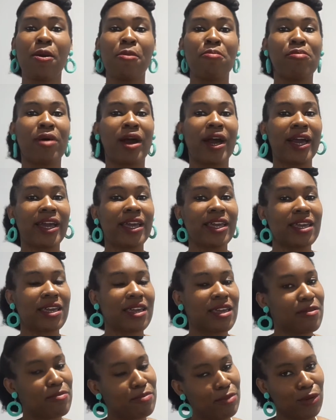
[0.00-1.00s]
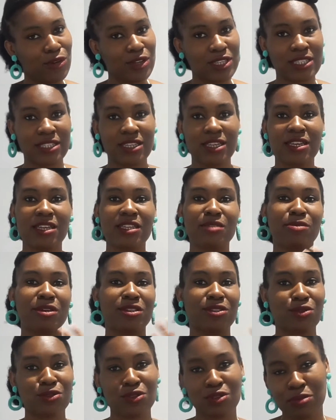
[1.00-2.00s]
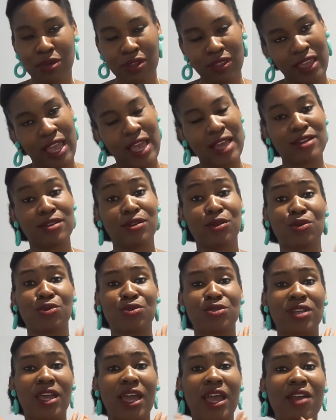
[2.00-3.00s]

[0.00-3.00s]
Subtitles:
my inboxes, my social media handles,